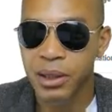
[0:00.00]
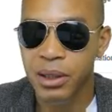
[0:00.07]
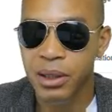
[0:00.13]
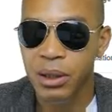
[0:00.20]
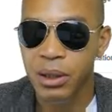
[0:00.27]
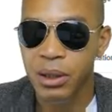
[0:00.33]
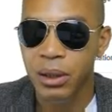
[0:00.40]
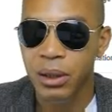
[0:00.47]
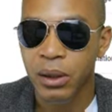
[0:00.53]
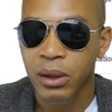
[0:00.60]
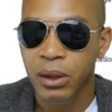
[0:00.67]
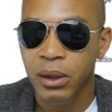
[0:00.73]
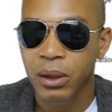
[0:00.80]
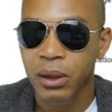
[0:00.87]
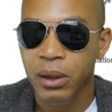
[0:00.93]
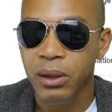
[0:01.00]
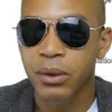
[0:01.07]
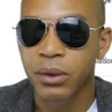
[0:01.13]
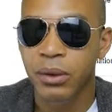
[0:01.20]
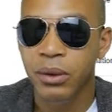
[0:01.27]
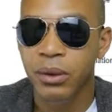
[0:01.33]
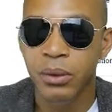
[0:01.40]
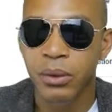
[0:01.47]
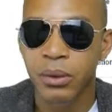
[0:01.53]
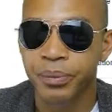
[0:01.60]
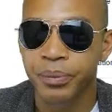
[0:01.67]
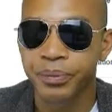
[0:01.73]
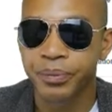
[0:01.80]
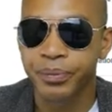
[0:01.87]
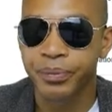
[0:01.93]
Man, I don't know how to say
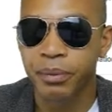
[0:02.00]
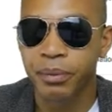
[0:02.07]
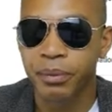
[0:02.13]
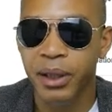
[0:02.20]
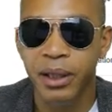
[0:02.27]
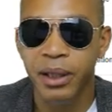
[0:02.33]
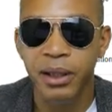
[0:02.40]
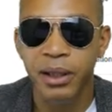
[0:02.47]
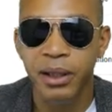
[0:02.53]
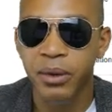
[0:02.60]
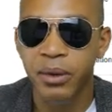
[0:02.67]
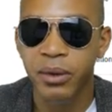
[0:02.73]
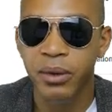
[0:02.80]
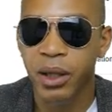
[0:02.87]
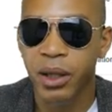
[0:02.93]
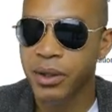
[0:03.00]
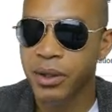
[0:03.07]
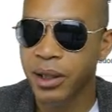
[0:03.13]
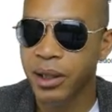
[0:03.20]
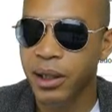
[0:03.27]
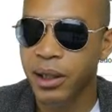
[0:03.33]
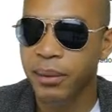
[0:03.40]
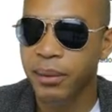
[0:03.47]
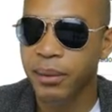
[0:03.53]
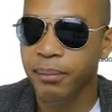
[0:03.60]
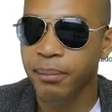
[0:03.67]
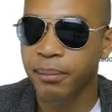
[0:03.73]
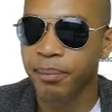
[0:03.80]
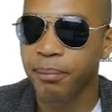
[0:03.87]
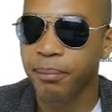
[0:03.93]
not so good things
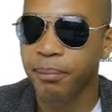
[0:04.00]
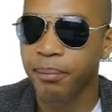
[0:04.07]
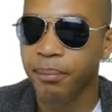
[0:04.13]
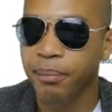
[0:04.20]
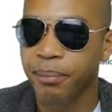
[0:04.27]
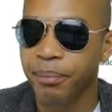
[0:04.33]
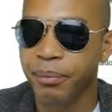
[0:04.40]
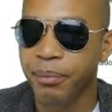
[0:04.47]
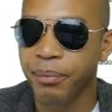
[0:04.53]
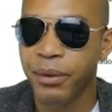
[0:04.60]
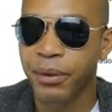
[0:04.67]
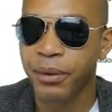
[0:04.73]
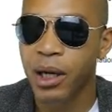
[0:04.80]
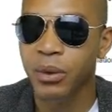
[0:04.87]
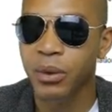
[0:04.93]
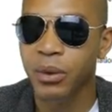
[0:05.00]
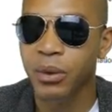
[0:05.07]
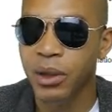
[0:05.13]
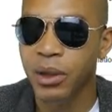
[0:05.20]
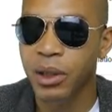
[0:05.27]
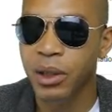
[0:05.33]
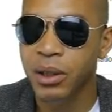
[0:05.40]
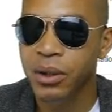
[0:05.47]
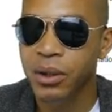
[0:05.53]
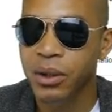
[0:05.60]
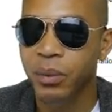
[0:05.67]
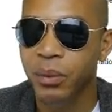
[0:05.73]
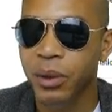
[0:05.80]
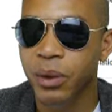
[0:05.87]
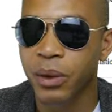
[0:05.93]
when people,
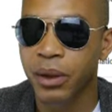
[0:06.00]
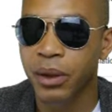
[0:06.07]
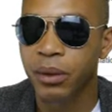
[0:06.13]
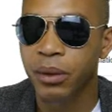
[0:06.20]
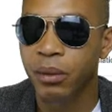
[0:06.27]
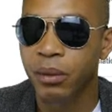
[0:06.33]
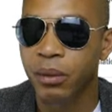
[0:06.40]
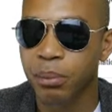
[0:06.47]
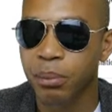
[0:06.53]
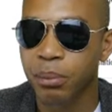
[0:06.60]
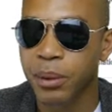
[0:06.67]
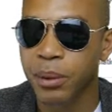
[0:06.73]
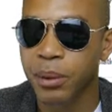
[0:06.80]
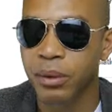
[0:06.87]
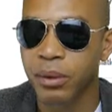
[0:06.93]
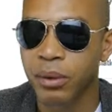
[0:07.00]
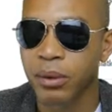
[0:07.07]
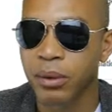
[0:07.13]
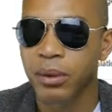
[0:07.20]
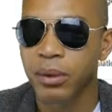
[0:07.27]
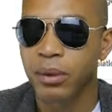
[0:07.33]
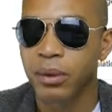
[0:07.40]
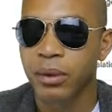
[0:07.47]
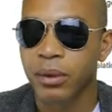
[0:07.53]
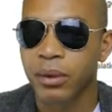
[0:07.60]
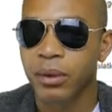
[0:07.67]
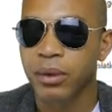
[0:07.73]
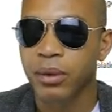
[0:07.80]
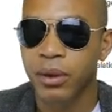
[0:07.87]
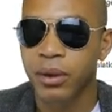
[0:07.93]
you know, try not to offend
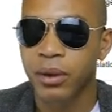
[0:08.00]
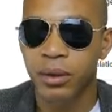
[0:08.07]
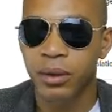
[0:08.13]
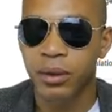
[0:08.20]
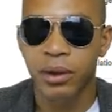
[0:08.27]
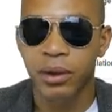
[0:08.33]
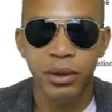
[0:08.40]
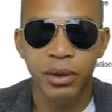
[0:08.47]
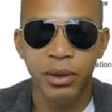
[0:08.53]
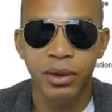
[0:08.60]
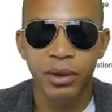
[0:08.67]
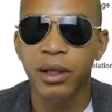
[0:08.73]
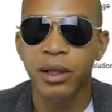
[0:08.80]
people or anything like that.